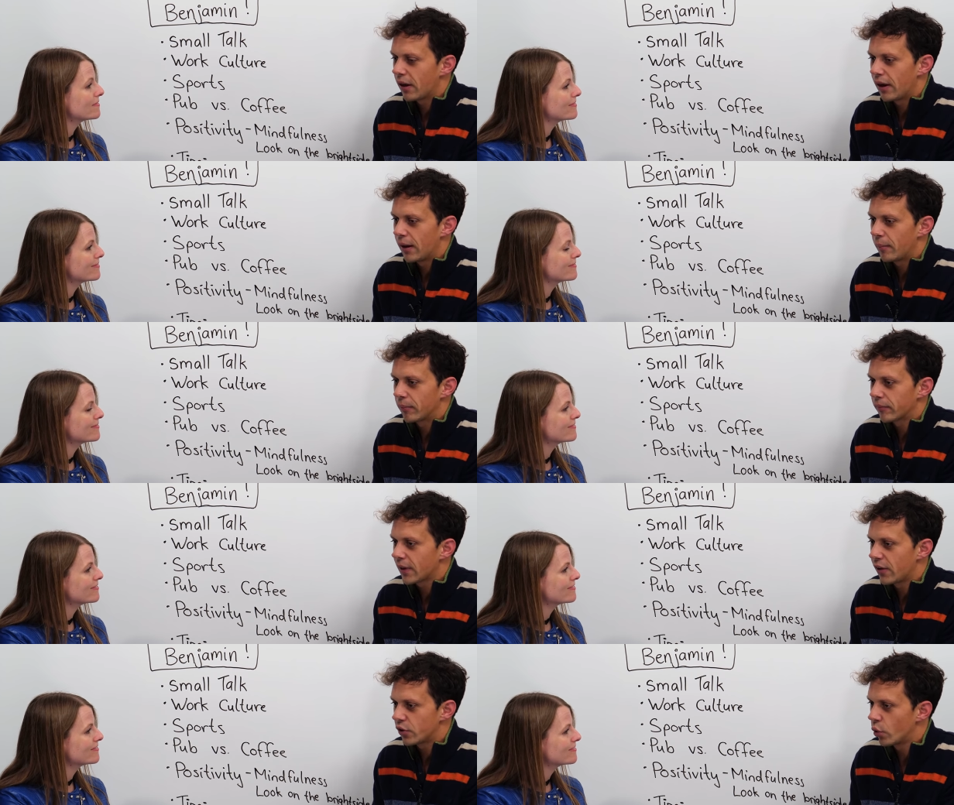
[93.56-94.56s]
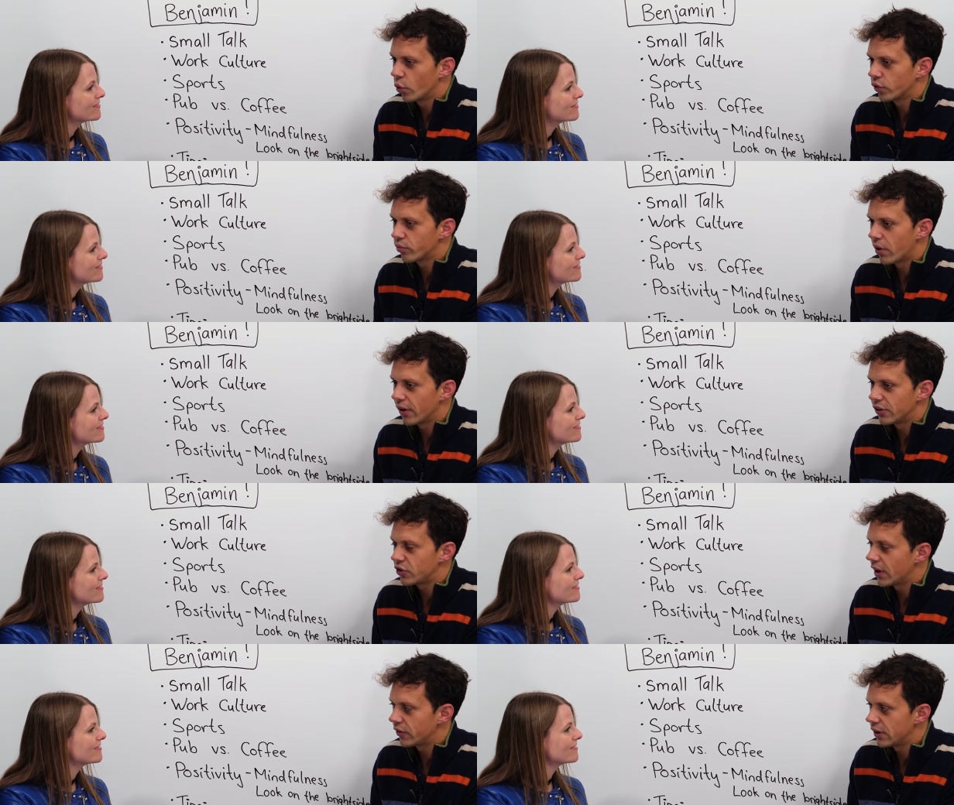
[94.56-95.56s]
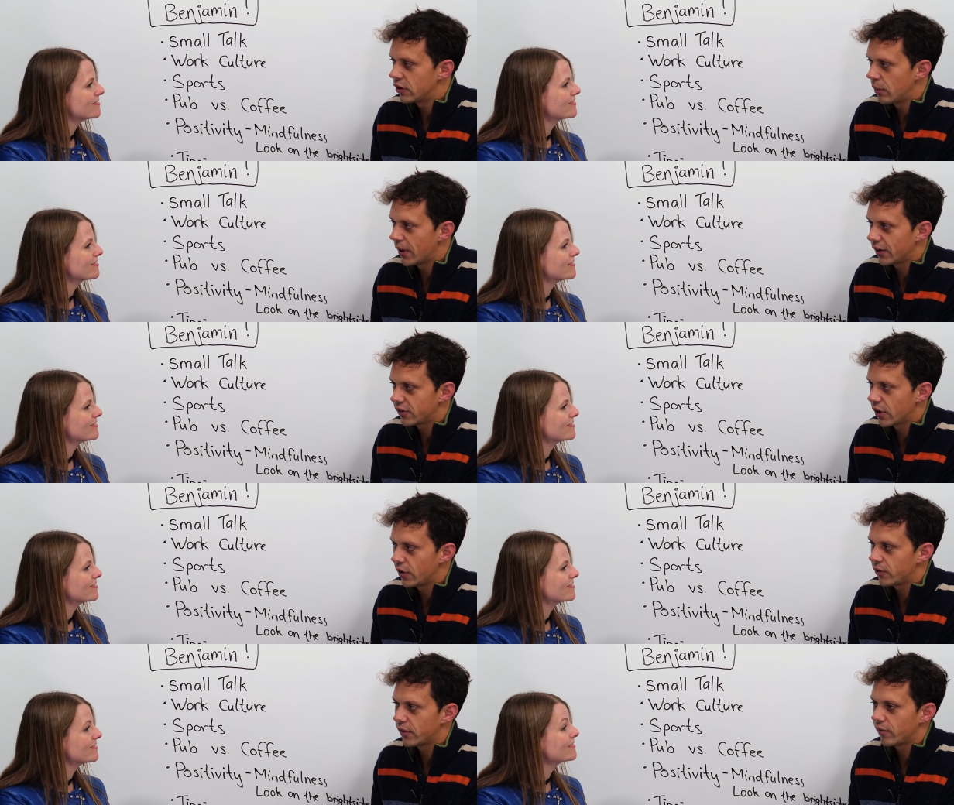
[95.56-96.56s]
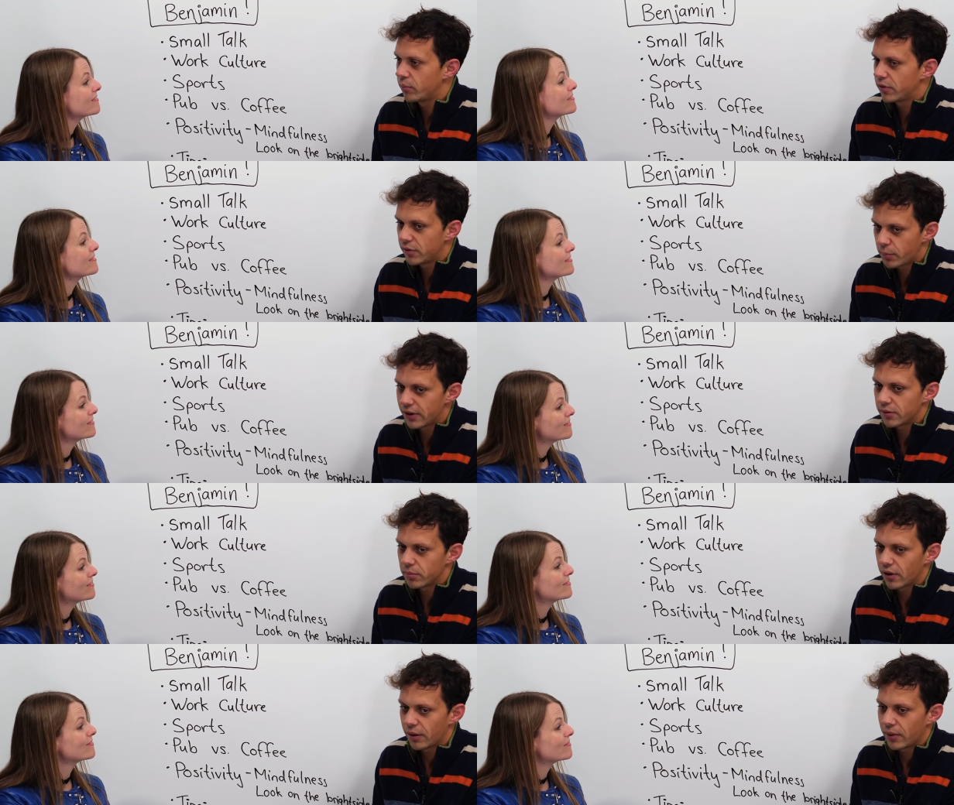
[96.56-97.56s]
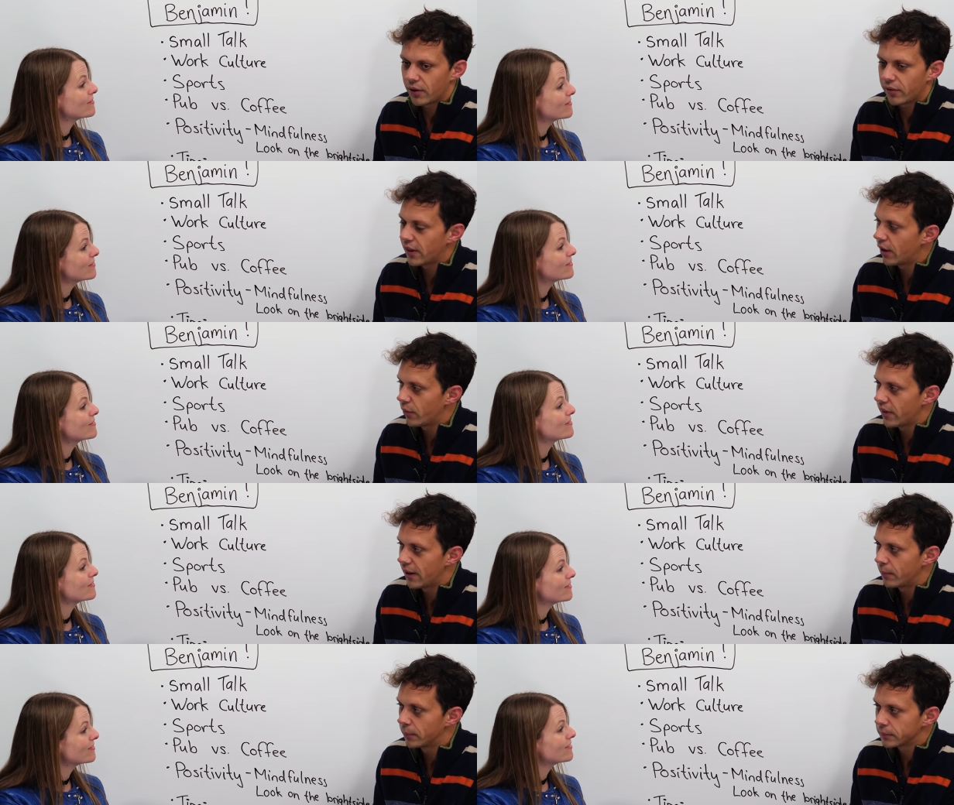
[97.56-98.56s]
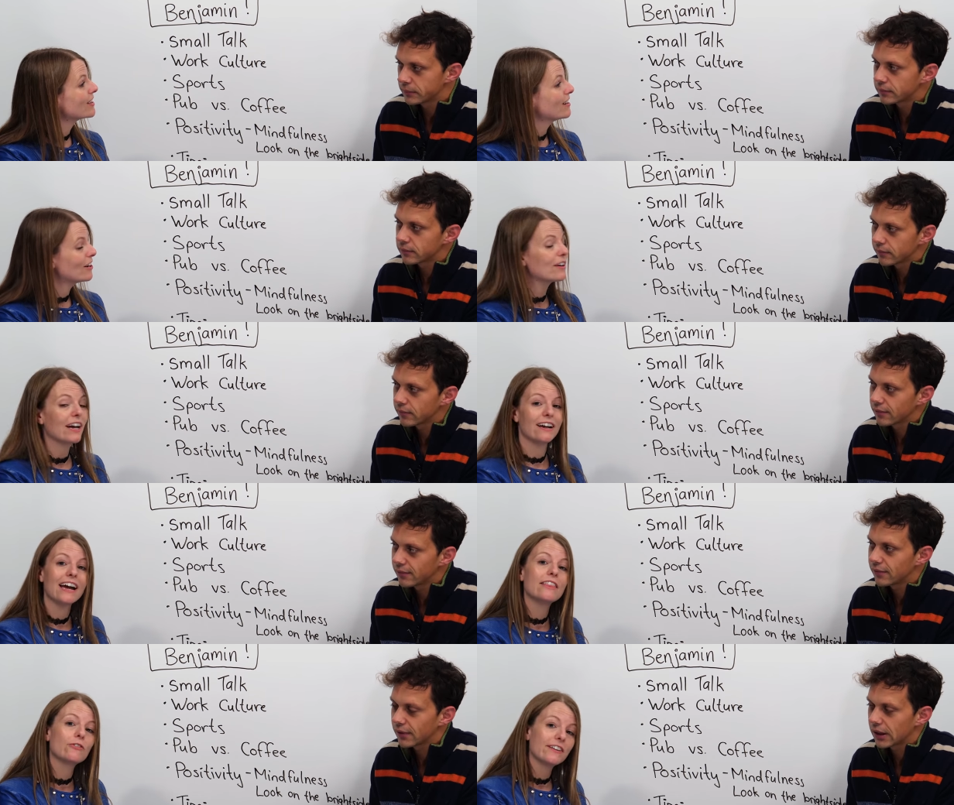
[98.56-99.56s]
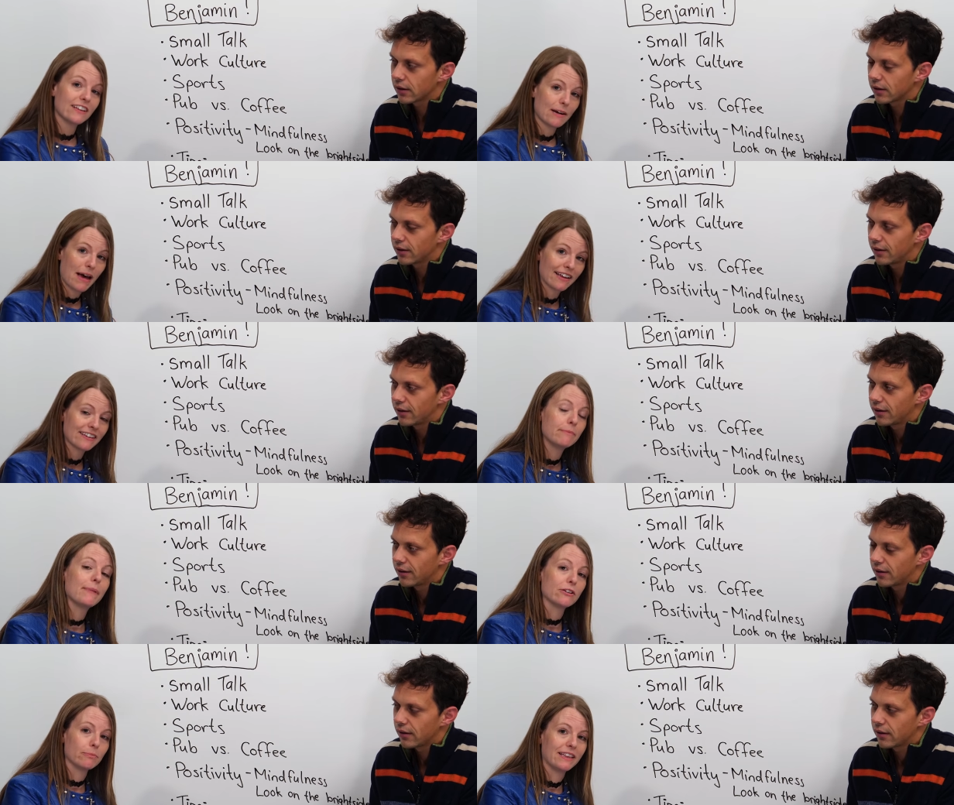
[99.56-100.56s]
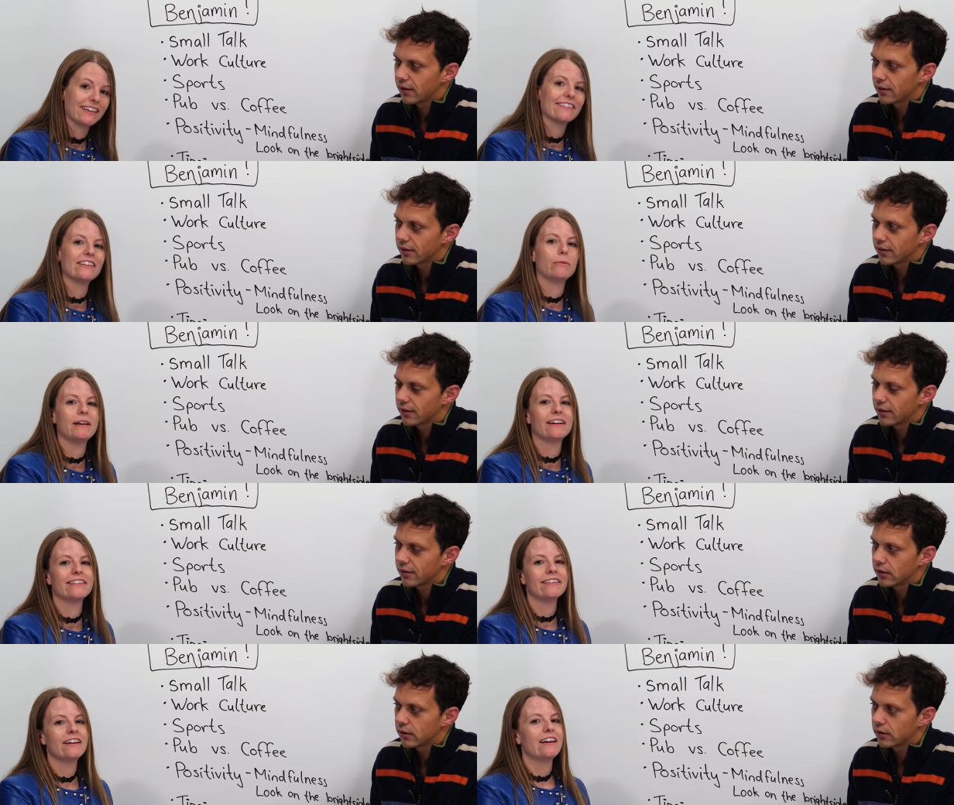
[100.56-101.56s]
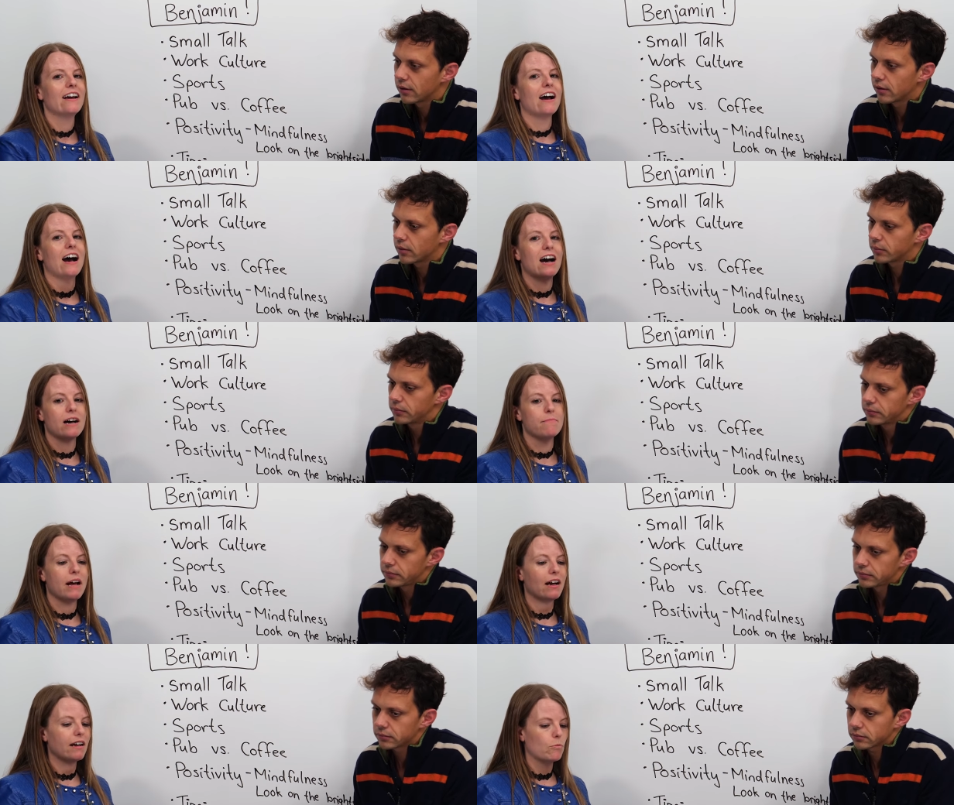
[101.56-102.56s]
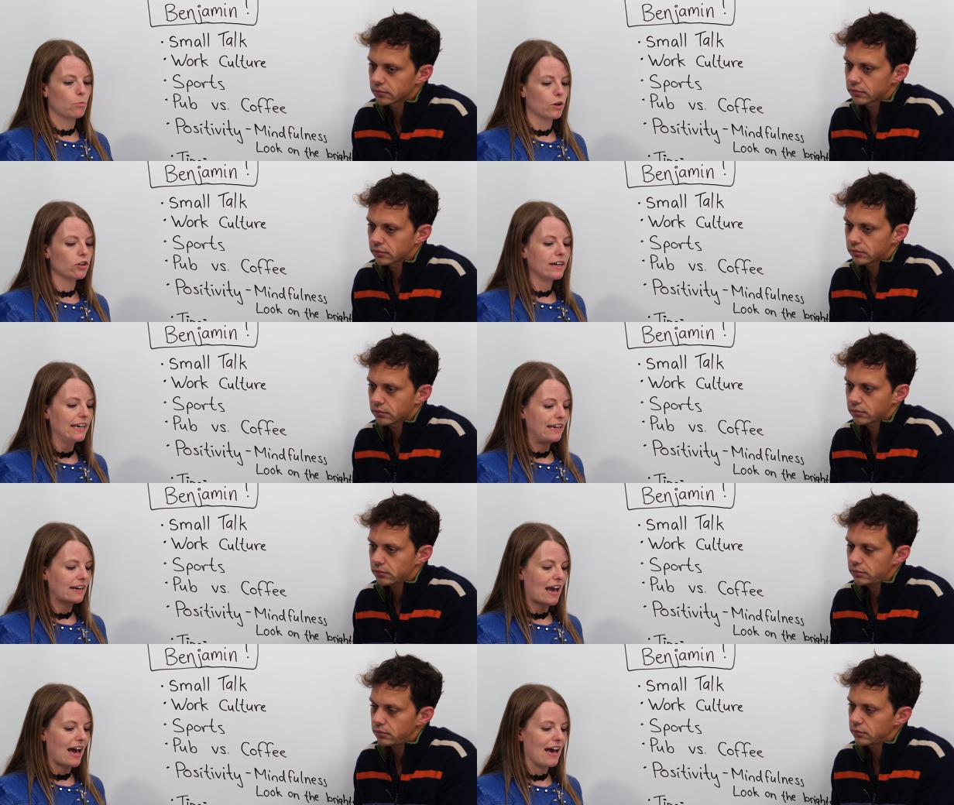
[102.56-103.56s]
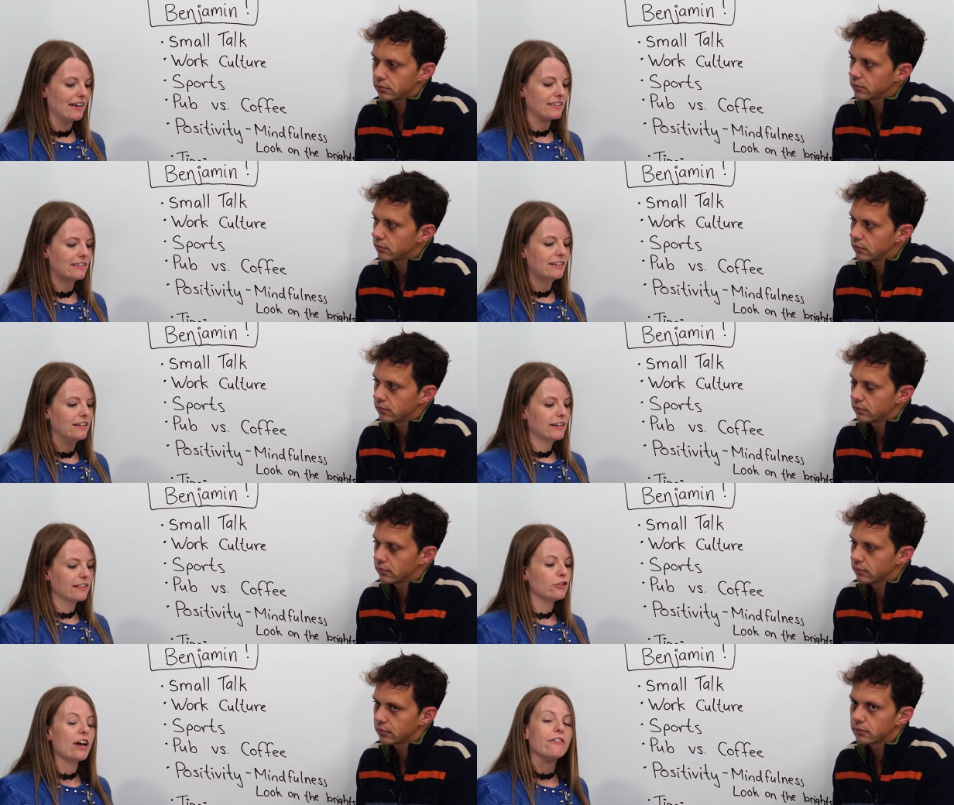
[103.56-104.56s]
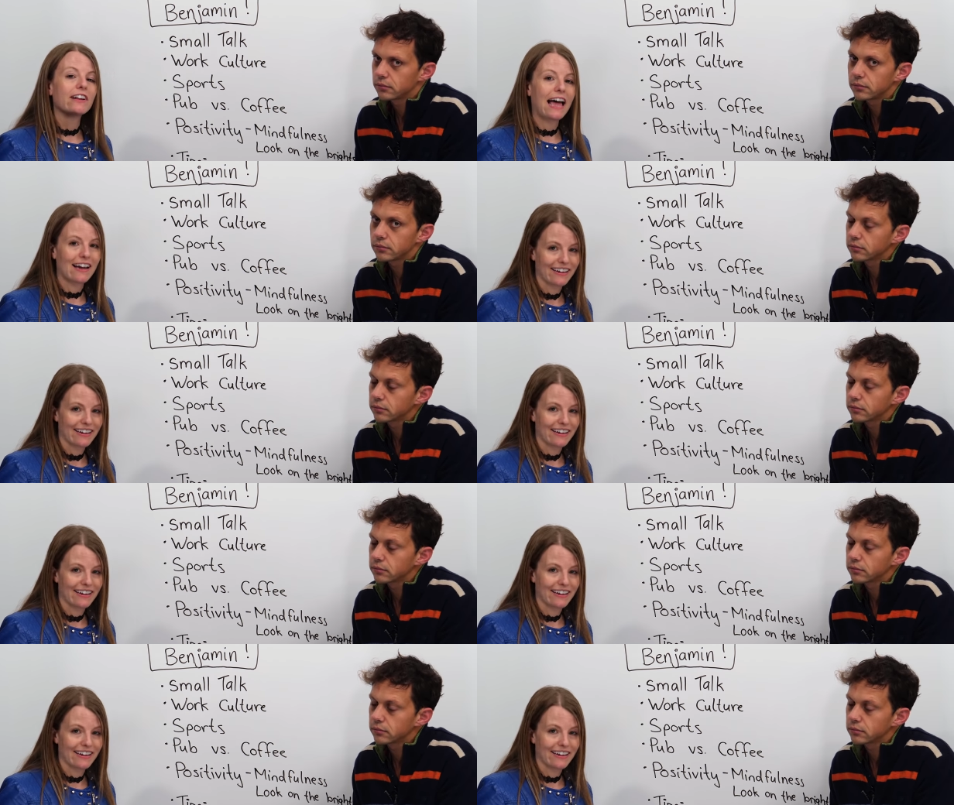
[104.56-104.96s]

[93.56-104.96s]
Speaker 1: um, has a horse ranch out in New Mexico, so I've spent some time out there with him.
Speaker 2: Okay. And the reason I'm asking Benjamin this is because um, we're looking at the general,